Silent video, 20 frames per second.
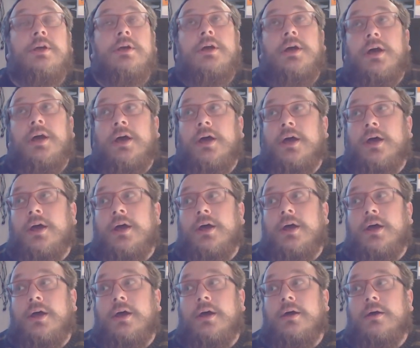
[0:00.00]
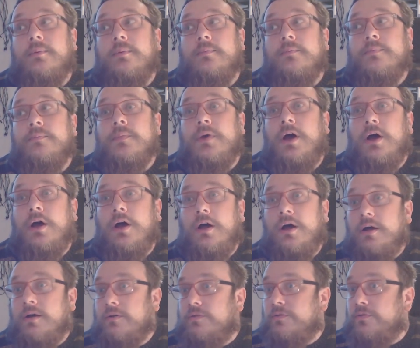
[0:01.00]

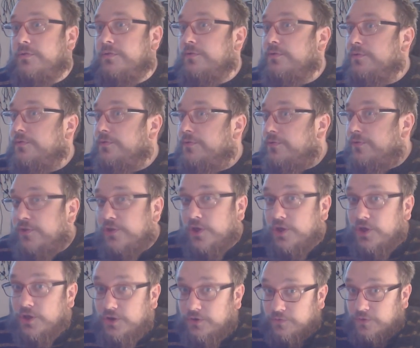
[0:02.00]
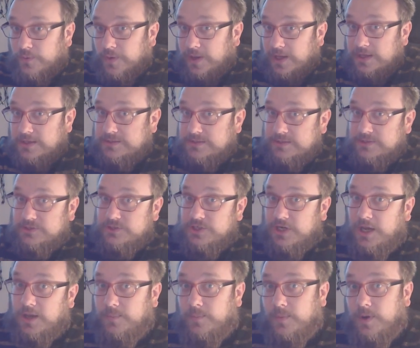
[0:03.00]
third of the way into the
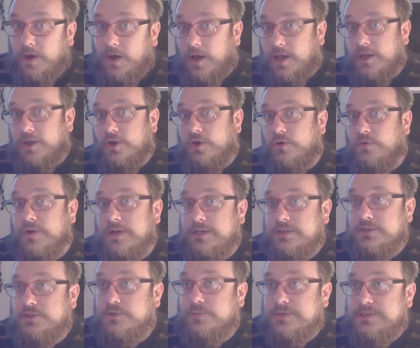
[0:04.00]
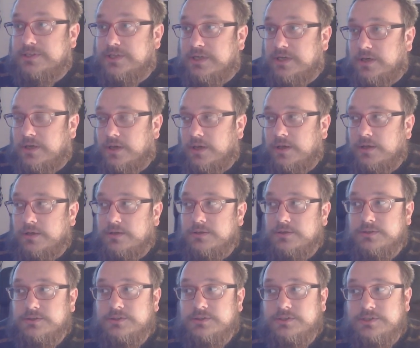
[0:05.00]
jam, I got really super sick
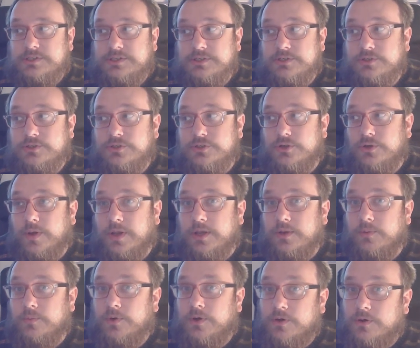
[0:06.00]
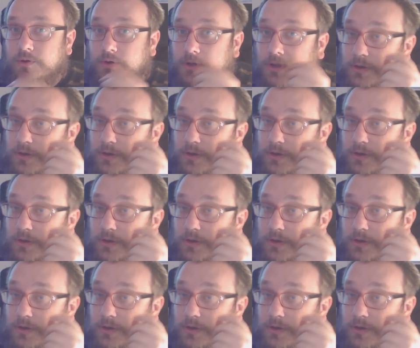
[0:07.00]
and didn't do any work on it